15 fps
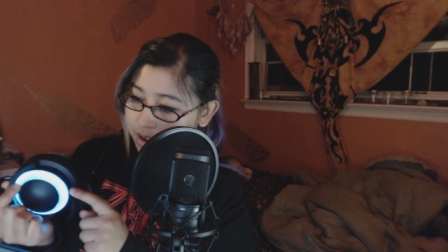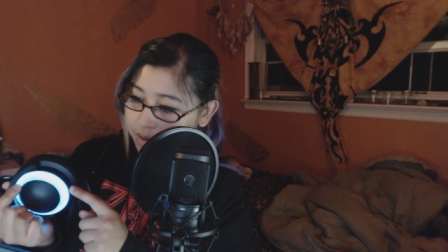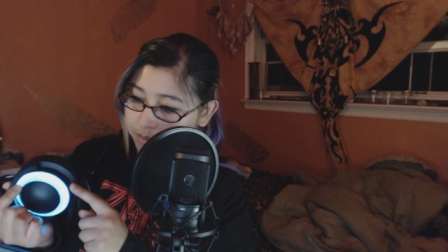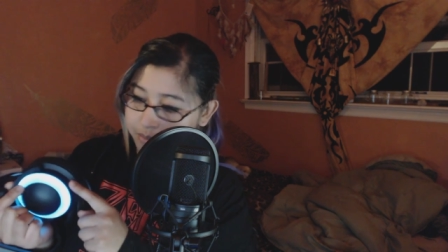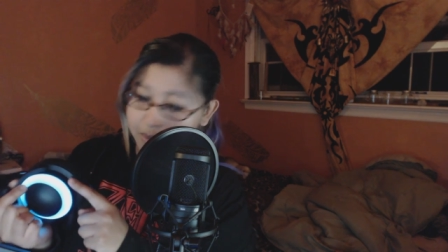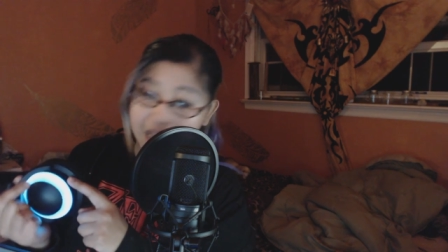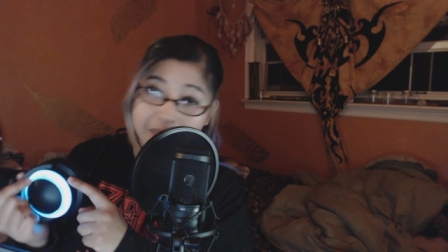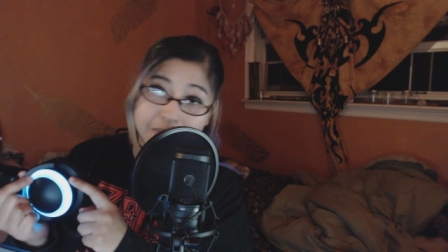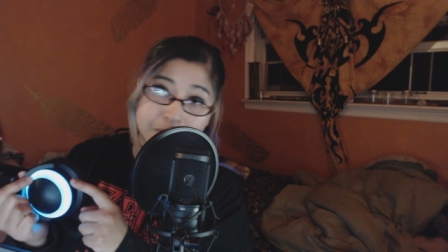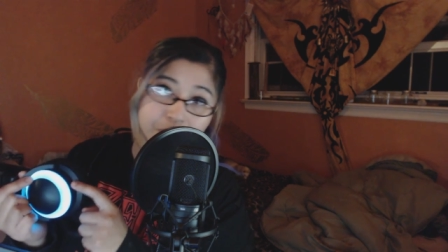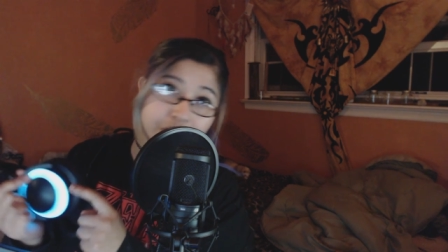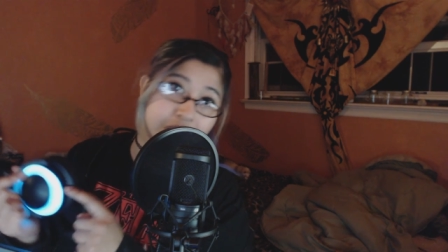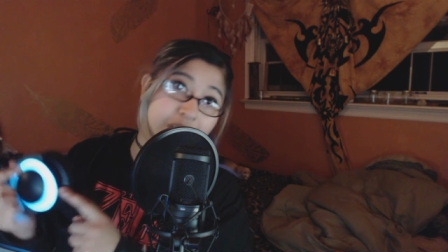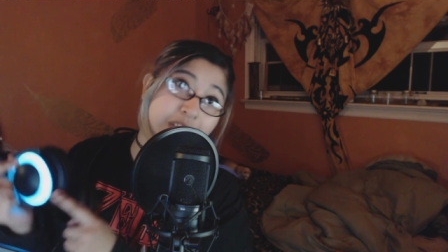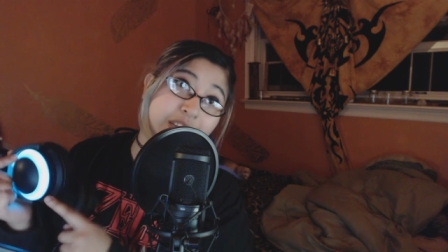maybe put an
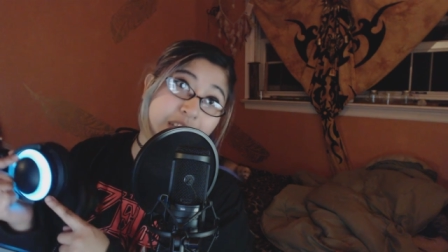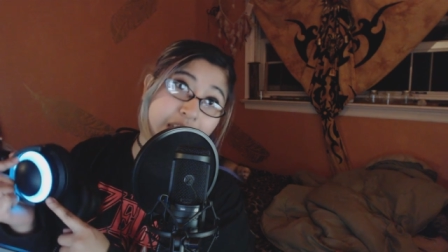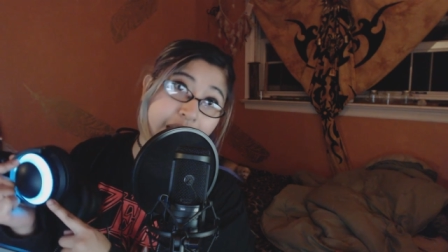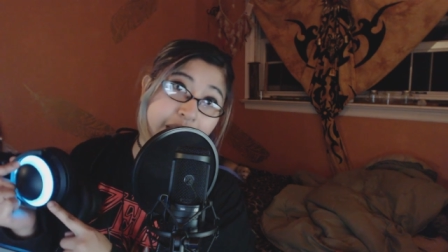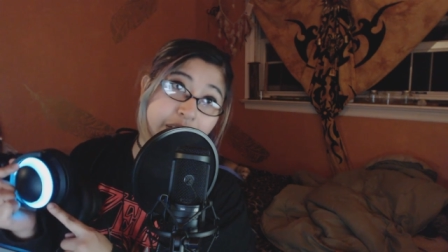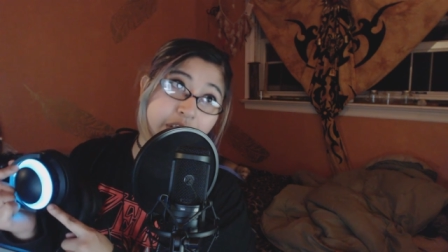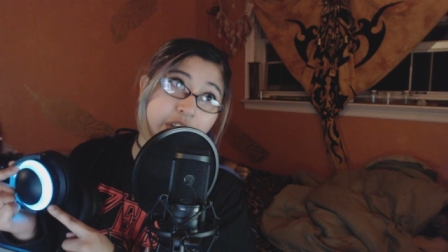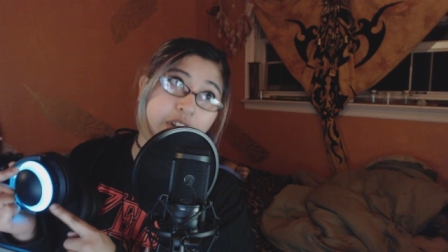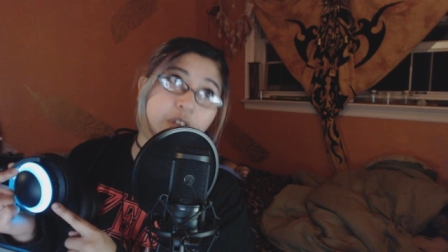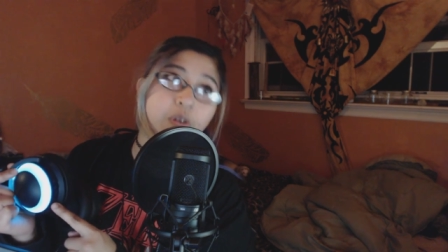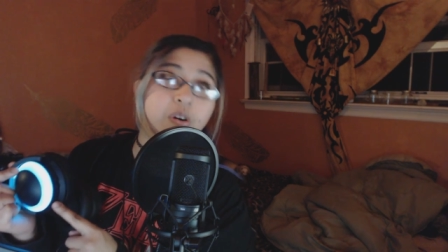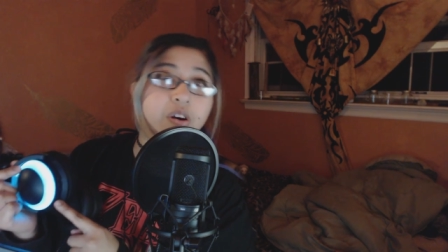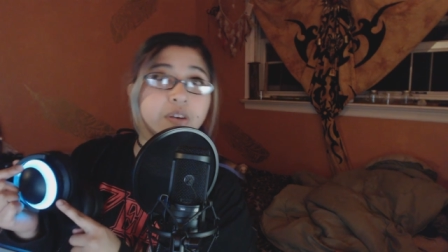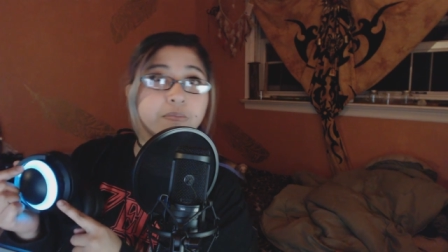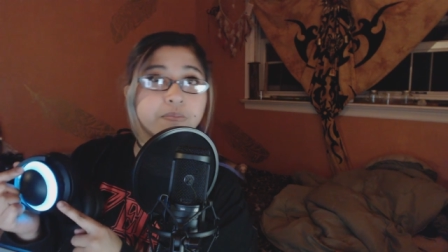indicator
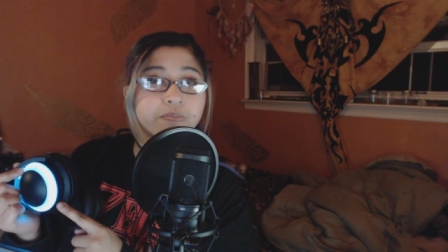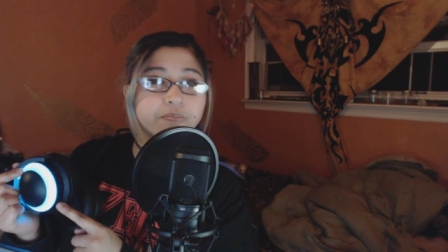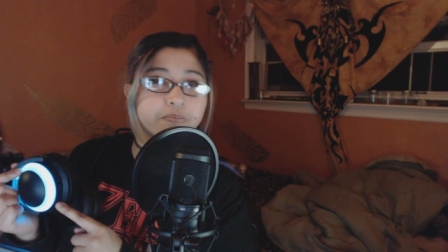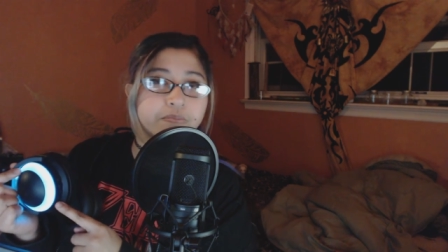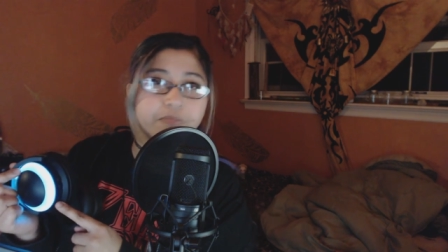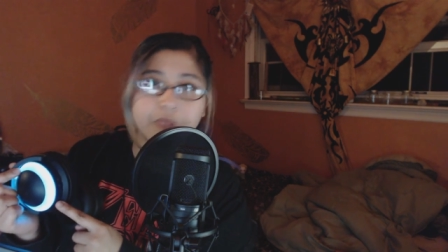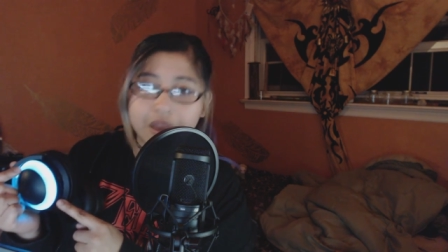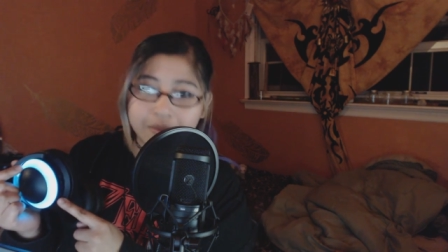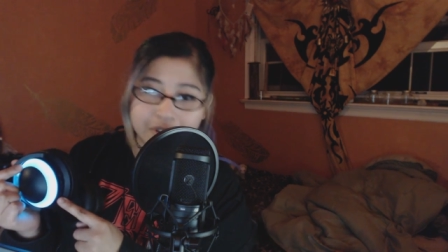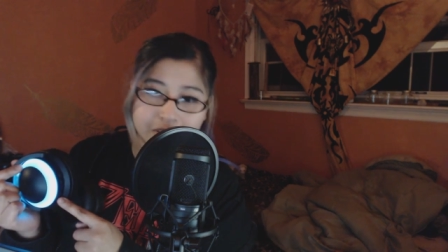or maybe